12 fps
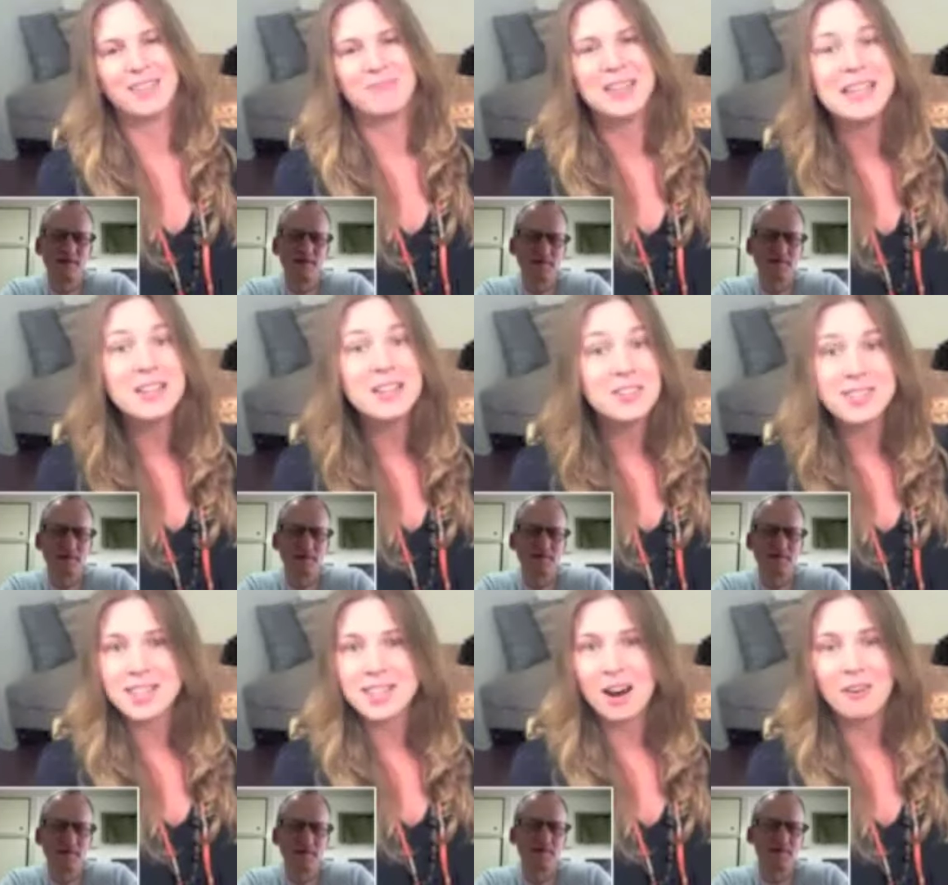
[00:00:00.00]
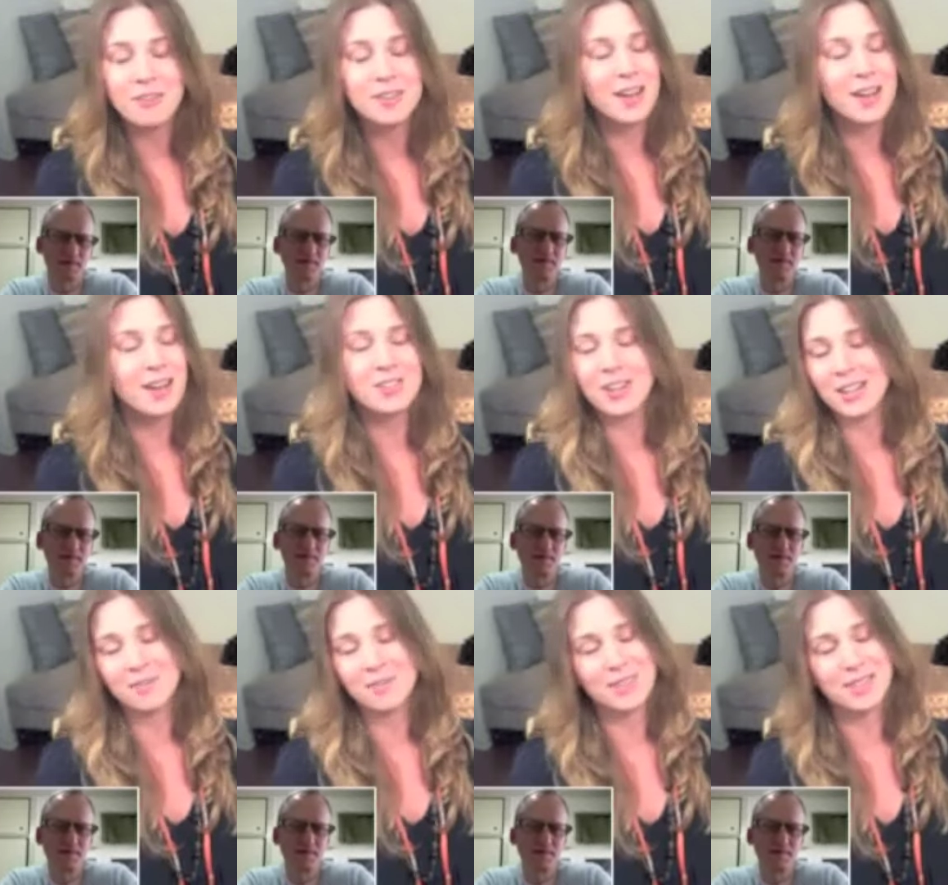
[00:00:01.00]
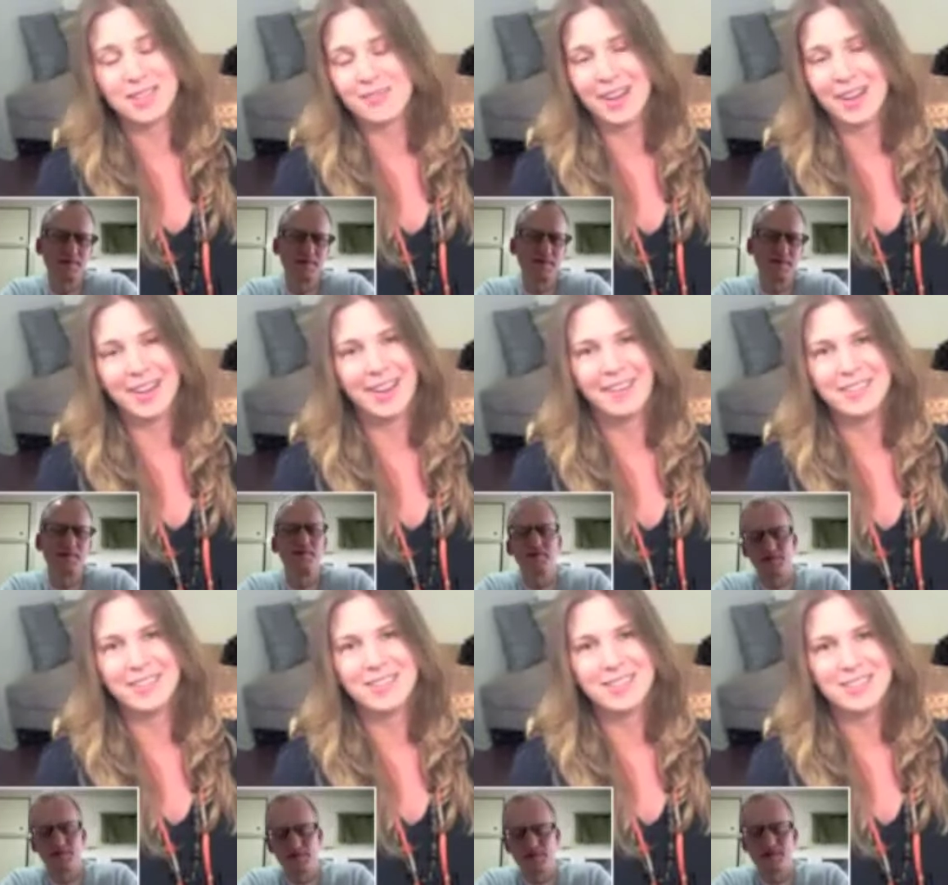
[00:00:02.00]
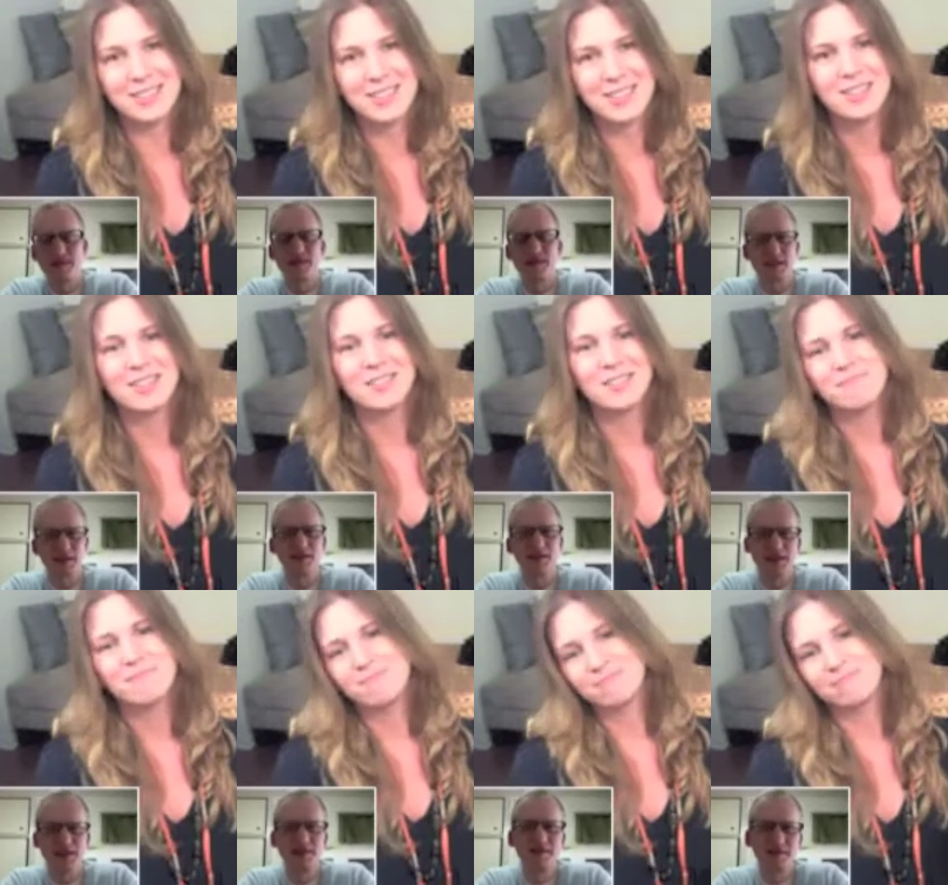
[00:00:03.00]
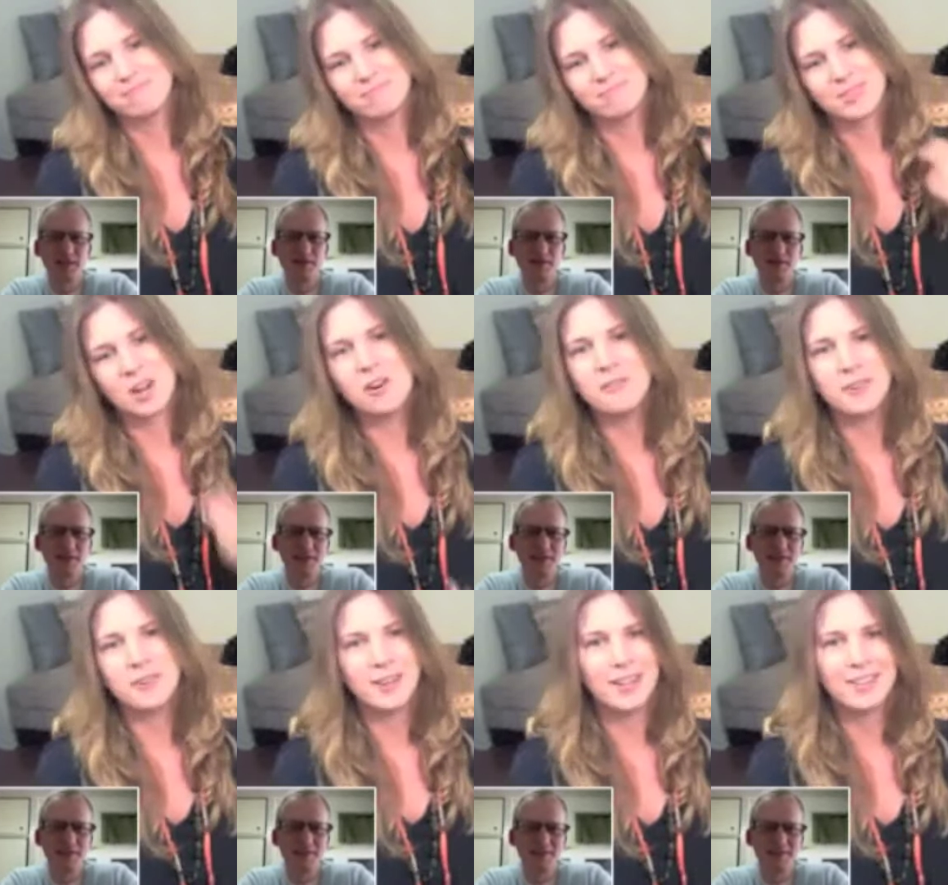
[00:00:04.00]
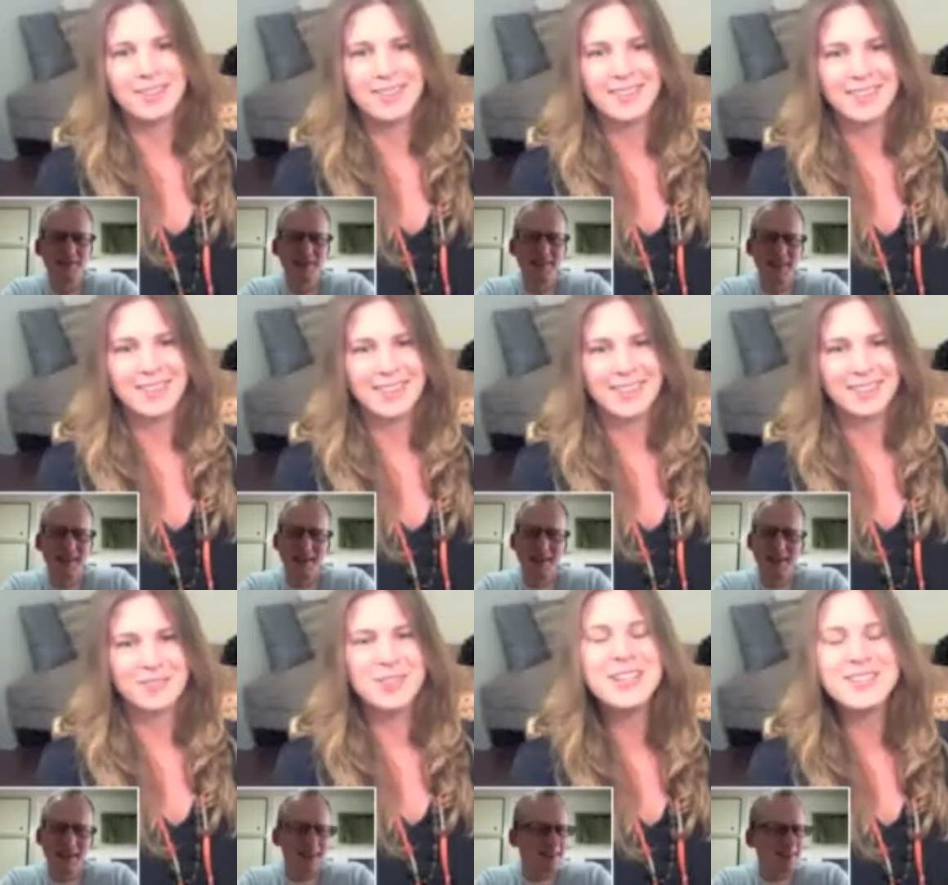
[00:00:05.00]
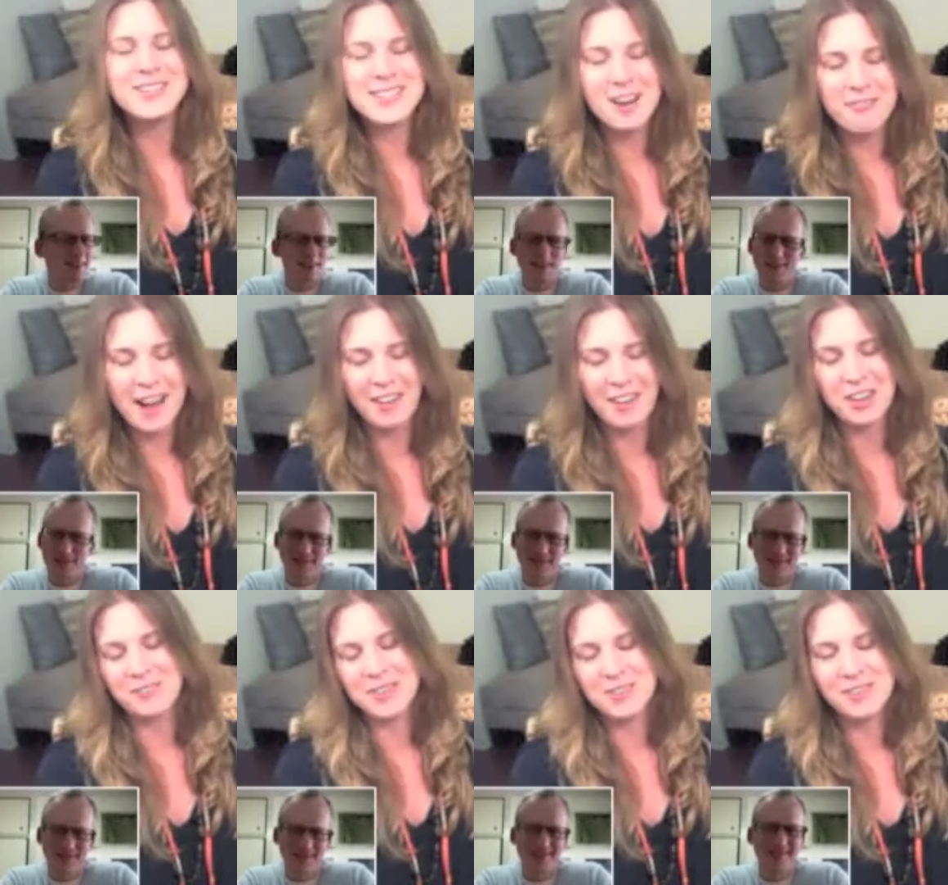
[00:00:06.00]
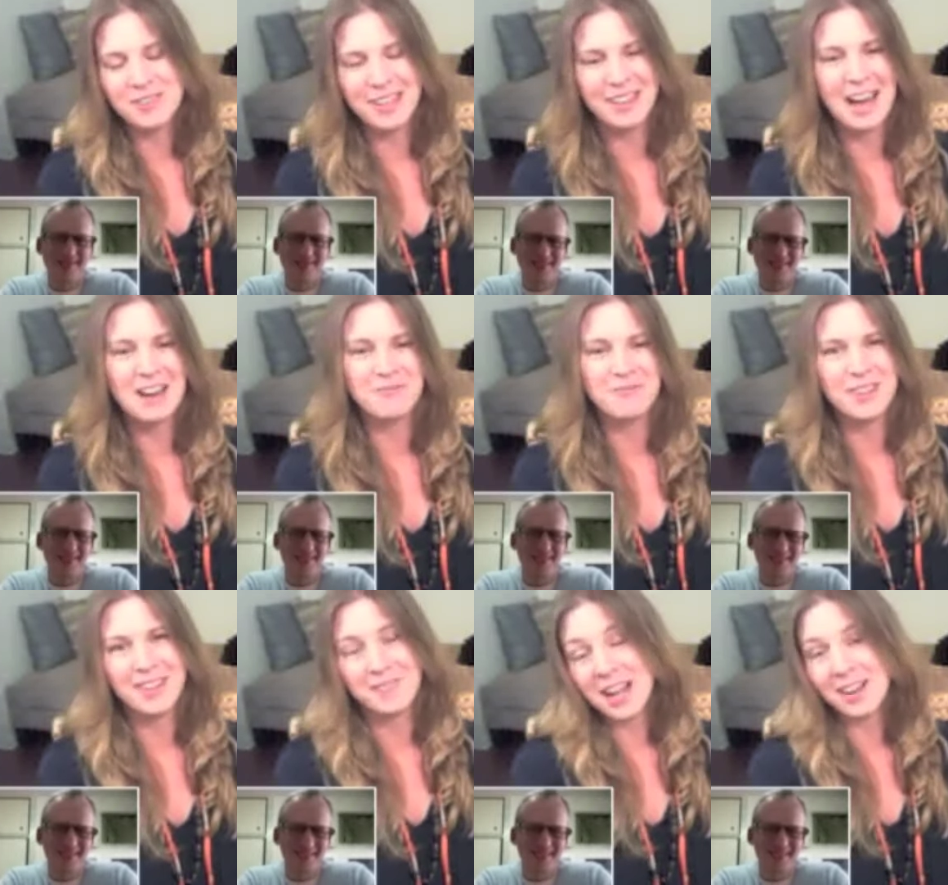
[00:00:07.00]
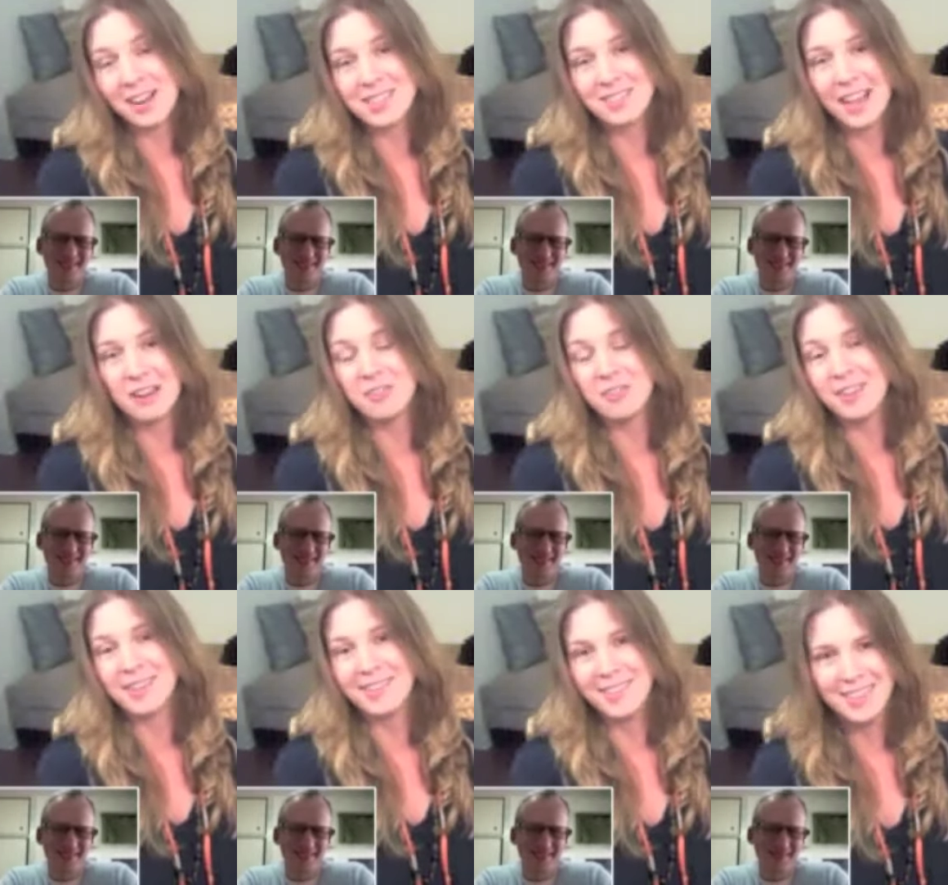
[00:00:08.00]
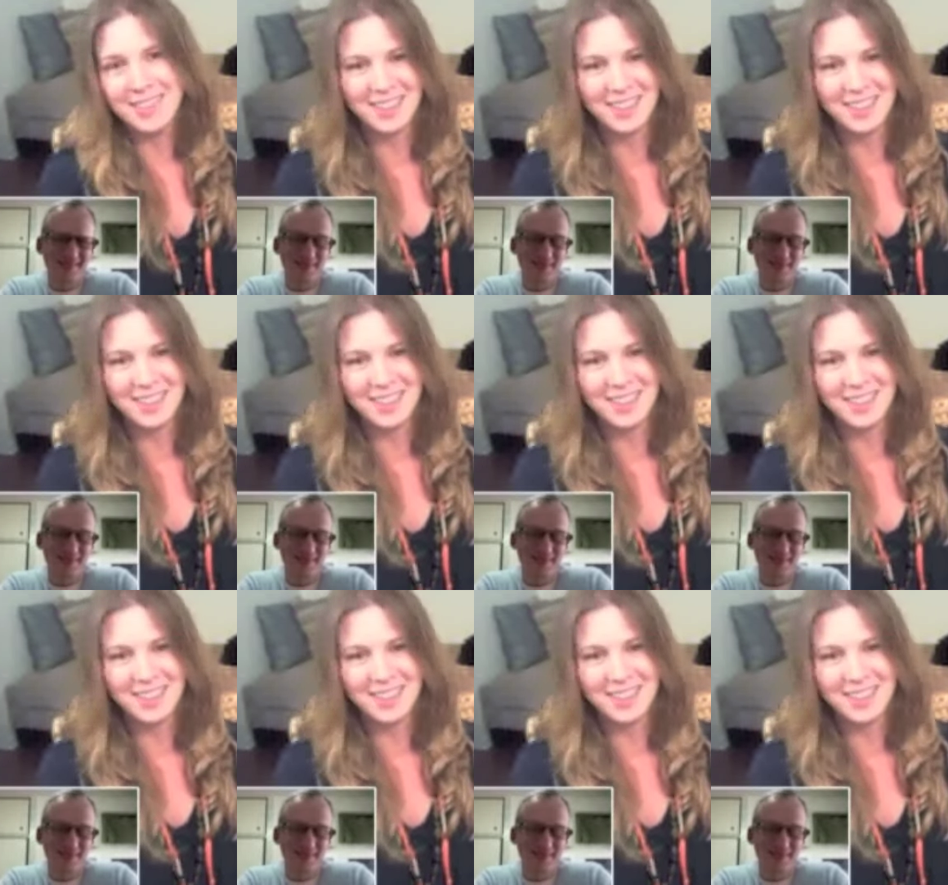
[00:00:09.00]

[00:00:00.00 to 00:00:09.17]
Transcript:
Speaker 1: and being yourself and not trying to be somebody else. Just definitely, definitely. go for it. You know, put yourself out there. People might laugh, but they might also laugh with you.